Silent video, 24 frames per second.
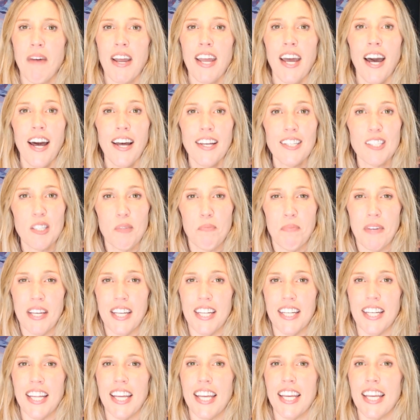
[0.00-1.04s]
my
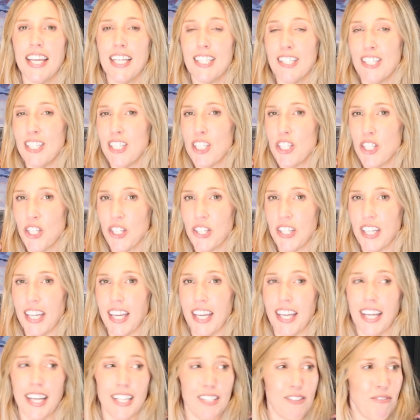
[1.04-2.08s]
husband is an
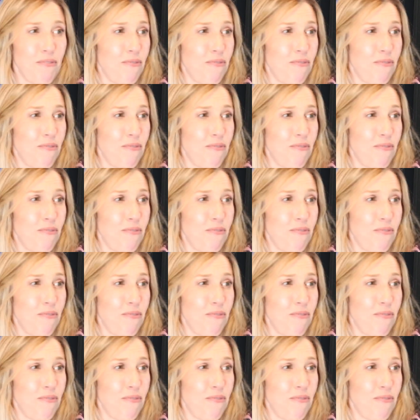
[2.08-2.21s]
attorney. His